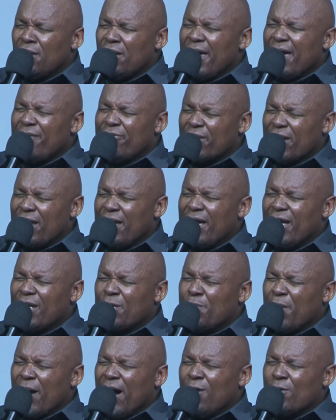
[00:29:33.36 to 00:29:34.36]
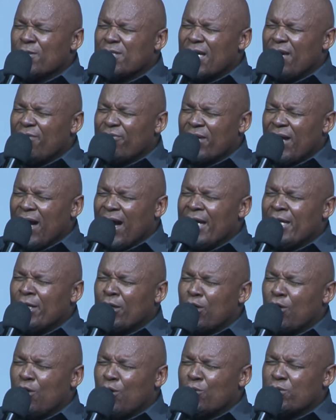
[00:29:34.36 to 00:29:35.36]
Every head bowed, every eye
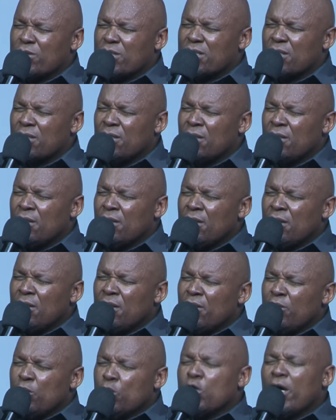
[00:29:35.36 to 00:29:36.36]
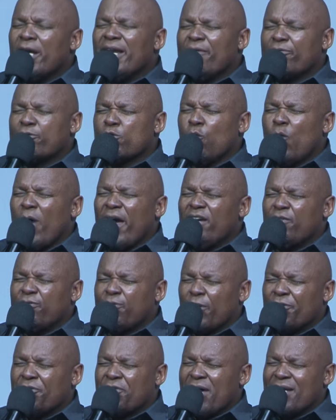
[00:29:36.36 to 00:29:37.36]
closed. You don't have to wait
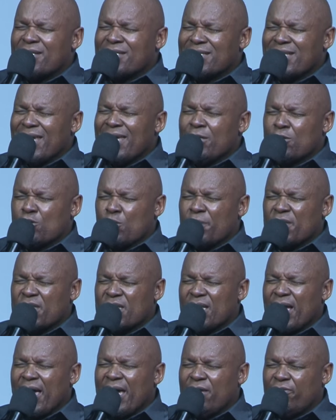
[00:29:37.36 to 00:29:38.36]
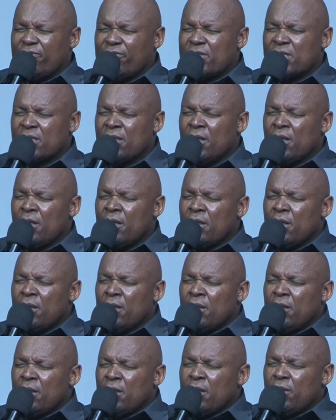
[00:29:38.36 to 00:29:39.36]
for Thursday to be saved.
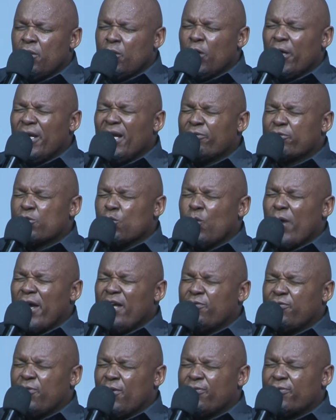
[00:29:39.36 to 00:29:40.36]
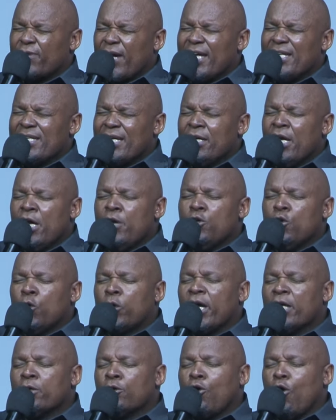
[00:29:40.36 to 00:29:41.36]
You don't have to wait for Friday. You
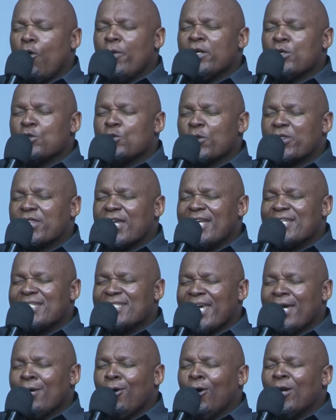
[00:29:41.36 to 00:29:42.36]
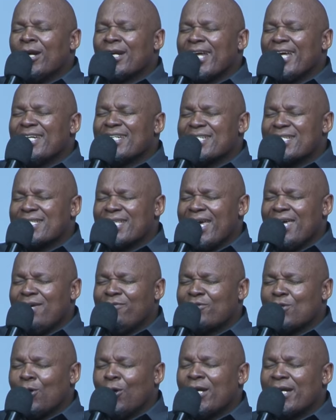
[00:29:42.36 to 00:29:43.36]
can go into Thursday already
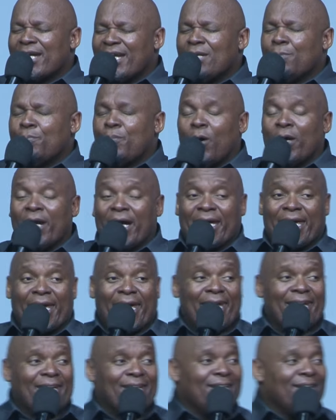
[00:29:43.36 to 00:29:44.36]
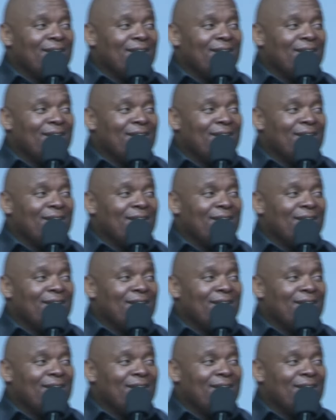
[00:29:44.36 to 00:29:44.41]
saved, already born again.